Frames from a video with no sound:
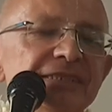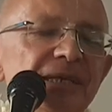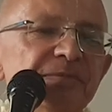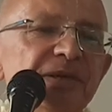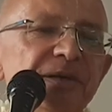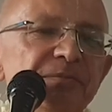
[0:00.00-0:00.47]

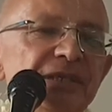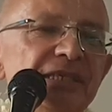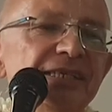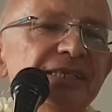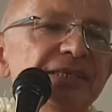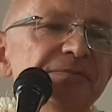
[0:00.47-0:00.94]

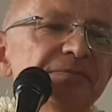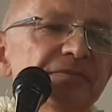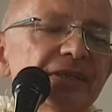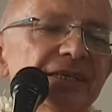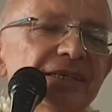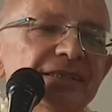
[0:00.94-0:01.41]
subcommittee.
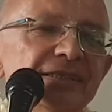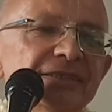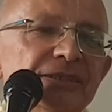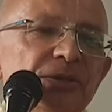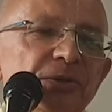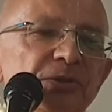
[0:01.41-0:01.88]

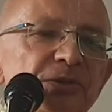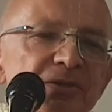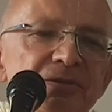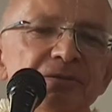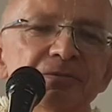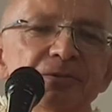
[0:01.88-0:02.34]
It's called
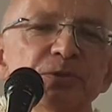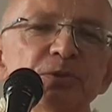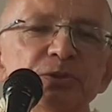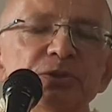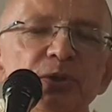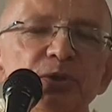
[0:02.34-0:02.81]

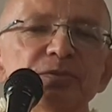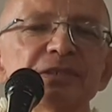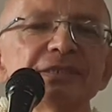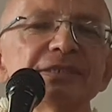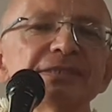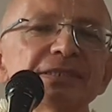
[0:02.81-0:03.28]
Guru
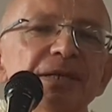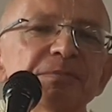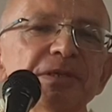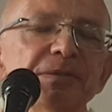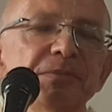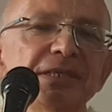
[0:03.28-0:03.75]
Services
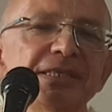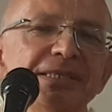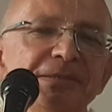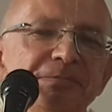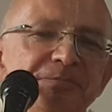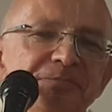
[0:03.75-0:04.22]
Subcommittee.